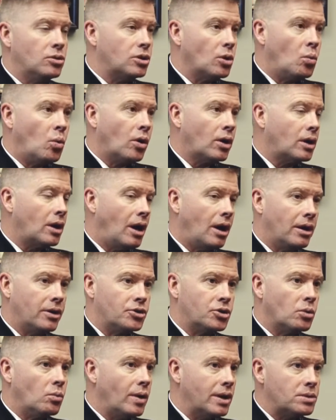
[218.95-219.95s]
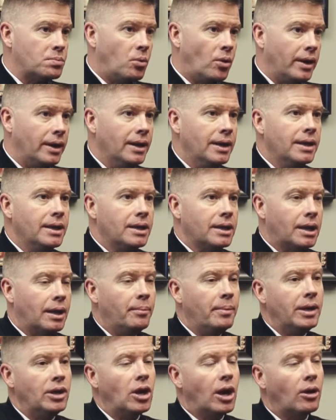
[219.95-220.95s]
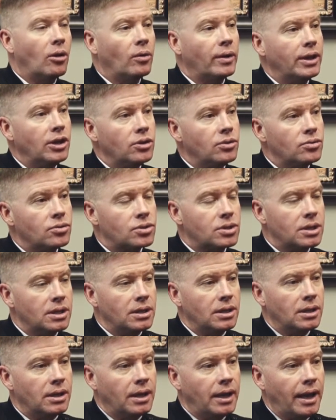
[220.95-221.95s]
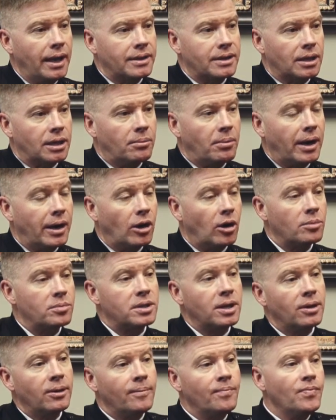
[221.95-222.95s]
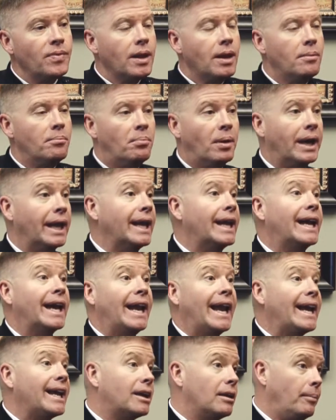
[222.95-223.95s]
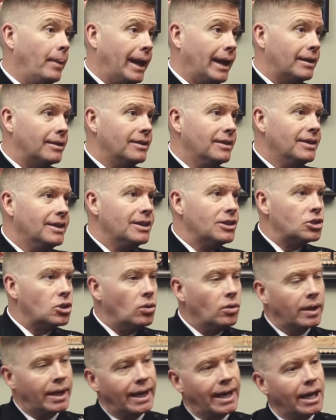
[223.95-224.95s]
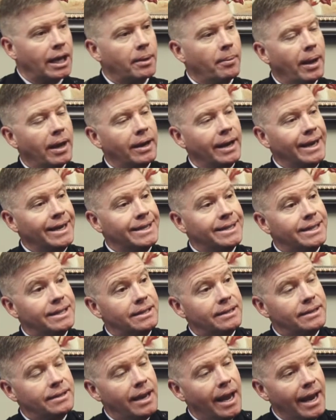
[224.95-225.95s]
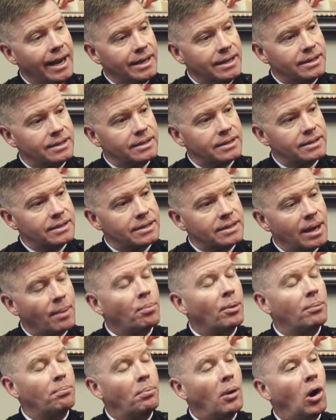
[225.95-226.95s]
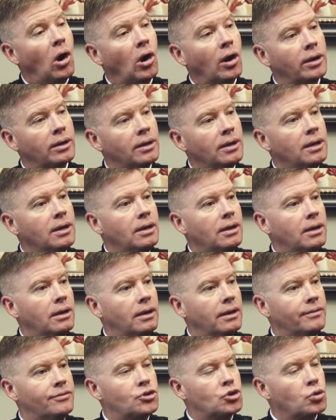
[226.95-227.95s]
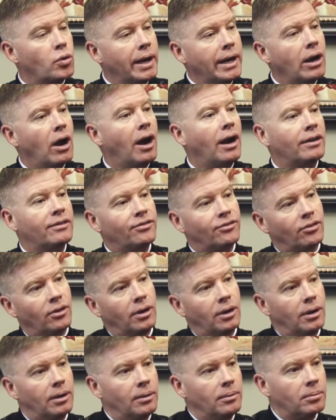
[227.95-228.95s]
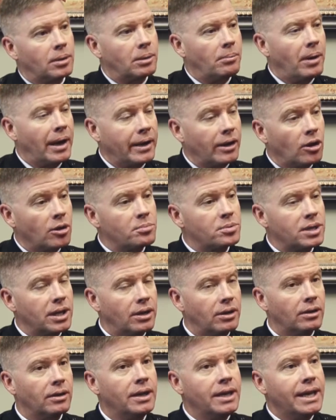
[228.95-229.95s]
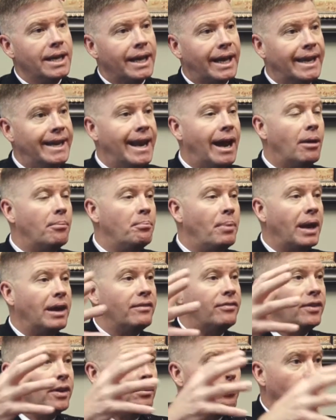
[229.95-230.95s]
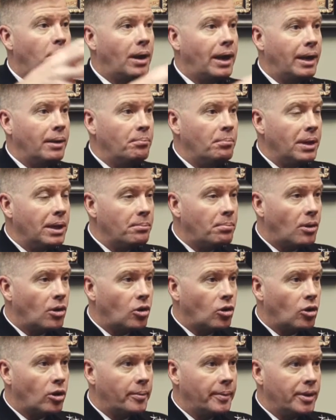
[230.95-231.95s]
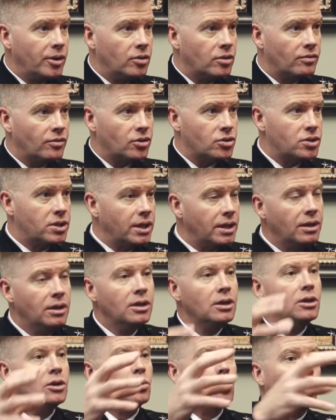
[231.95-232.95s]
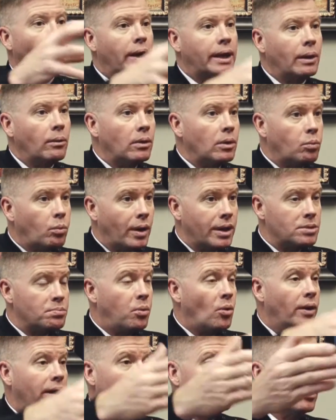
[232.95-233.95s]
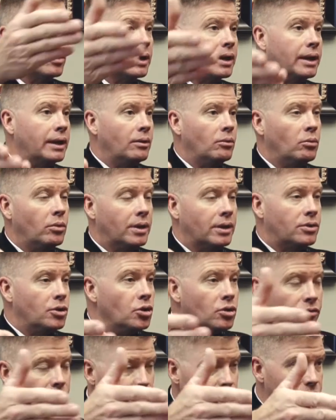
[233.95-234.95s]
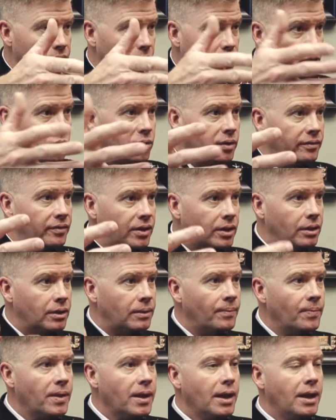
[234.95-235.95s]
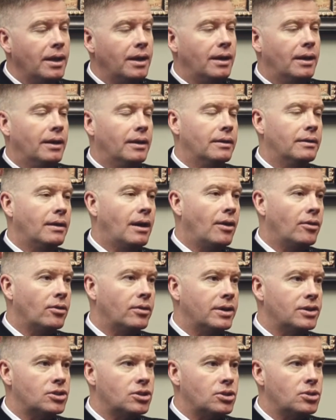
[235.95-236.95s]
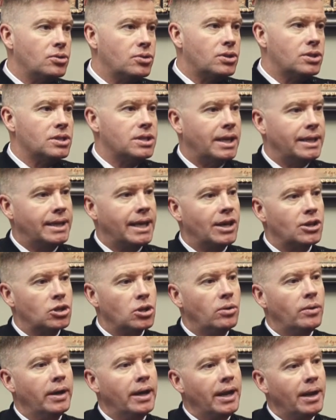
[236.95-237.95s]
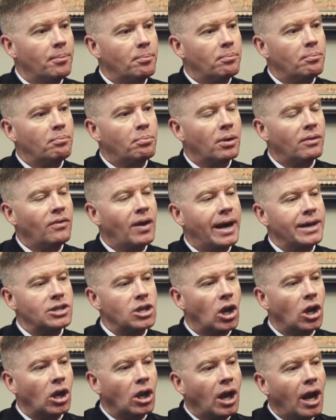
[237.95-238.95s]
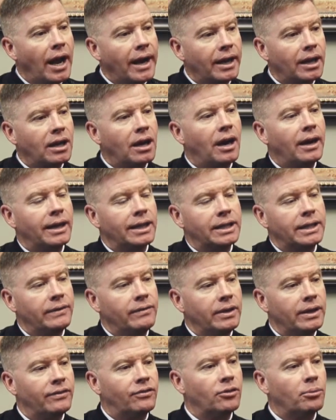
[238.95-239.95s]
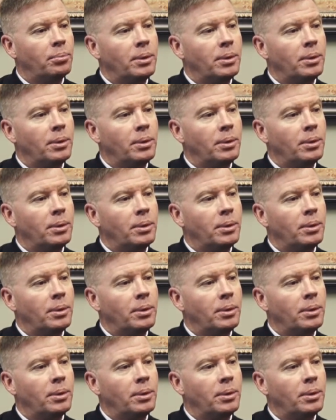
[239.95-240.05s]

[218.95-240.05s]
at the War College or West Point can be not only used uh, at the Combined Arms Center, but in Cadet Command. So Cadet Command, a a separate part of TRADOC from Combined Arms Center can now benefit by being part of Army University, working with West Point, working with University of Louisville and other institutions like that. So it, it provides a lot of connectivity for